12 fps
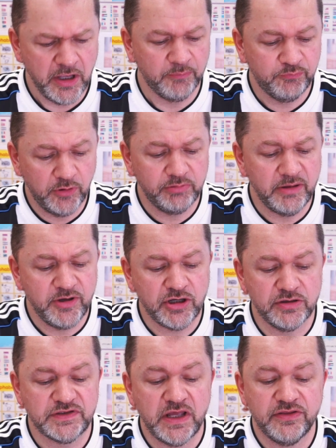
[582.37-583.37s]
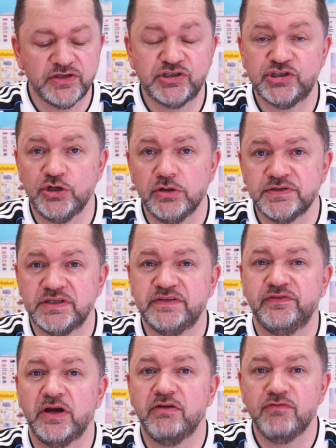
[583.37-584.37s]
probably because the sauce is
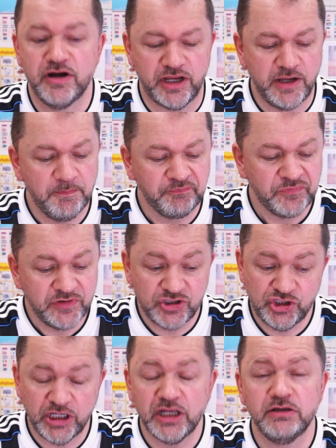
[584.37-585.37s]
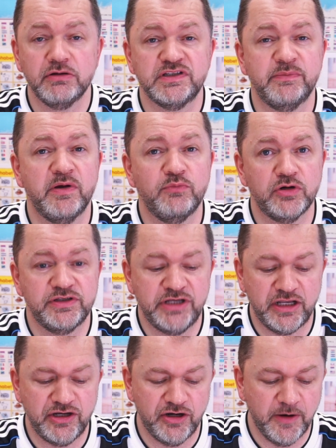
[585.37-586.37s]
very runny, the chicken looks a bit more
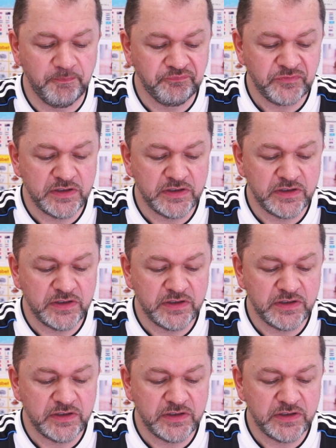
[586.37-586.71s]
tender,